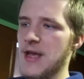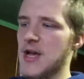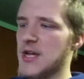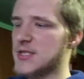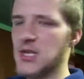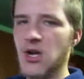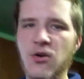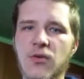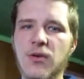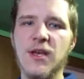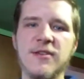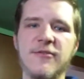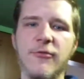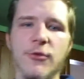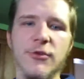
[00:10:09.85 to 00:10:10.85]
So
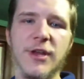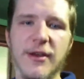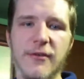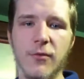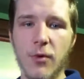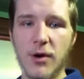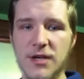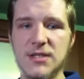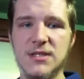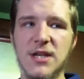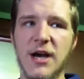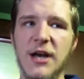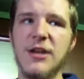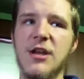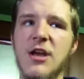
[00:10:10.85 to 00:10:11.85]
his full day of work is
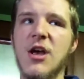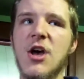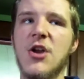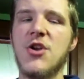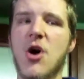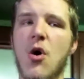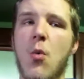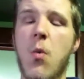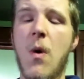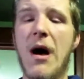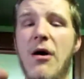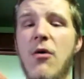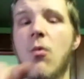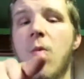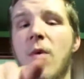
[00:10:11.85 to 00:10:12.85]
done. No,
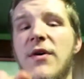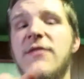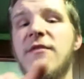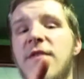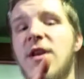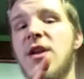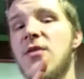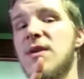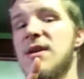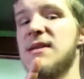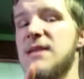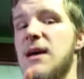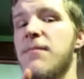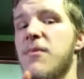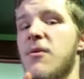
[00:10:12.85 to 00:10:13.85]
while one video is
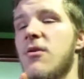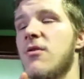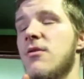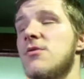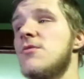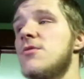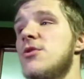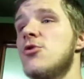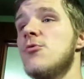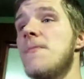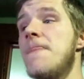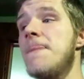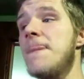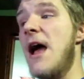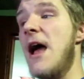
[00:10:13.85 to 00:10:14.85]
uploaded on YouTube,
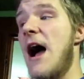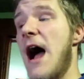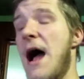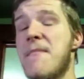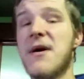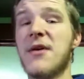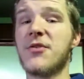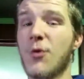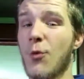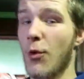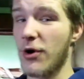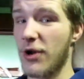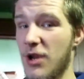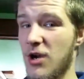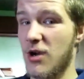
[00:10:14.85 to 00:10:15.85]
I'm out there
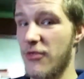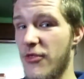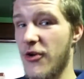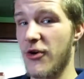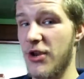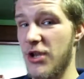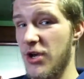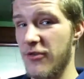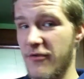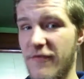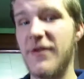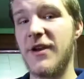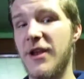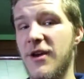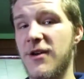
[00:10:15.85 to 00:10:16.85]
working on 30 other
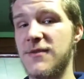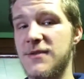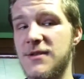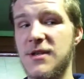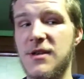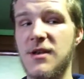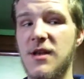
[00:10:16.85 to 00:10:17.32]
videos.